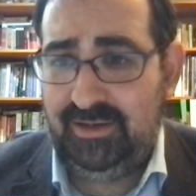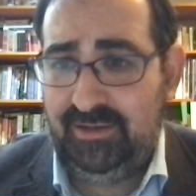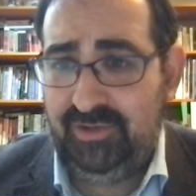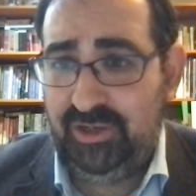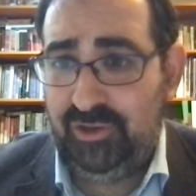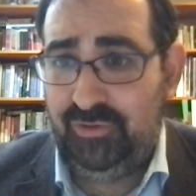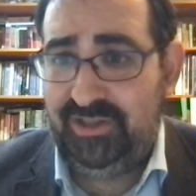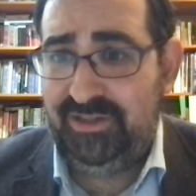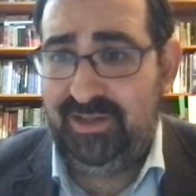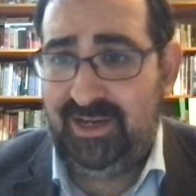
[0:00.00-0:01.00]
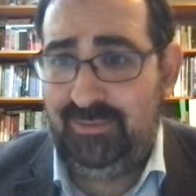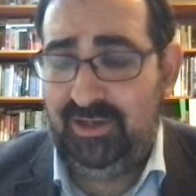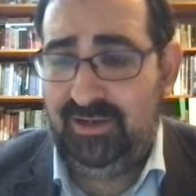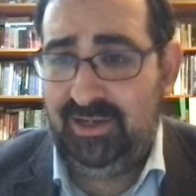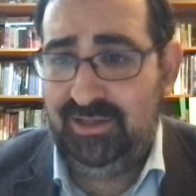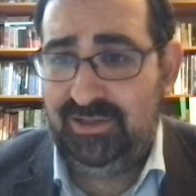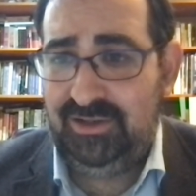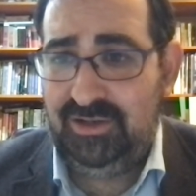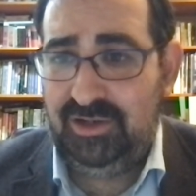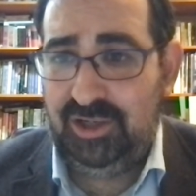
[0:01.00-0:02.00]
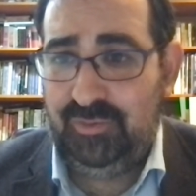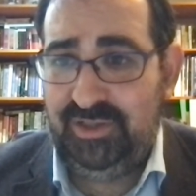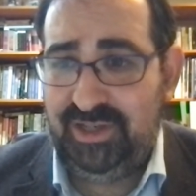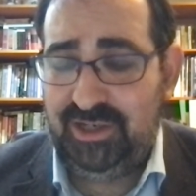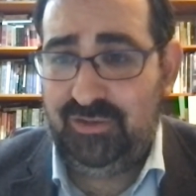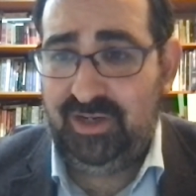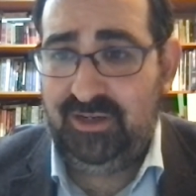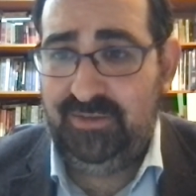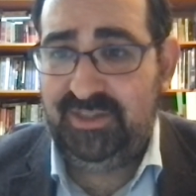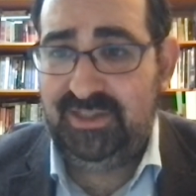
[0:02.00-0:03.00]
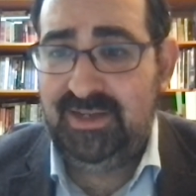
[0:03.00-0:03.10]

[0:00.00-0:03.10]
of either what's in libraries or what's on curriculums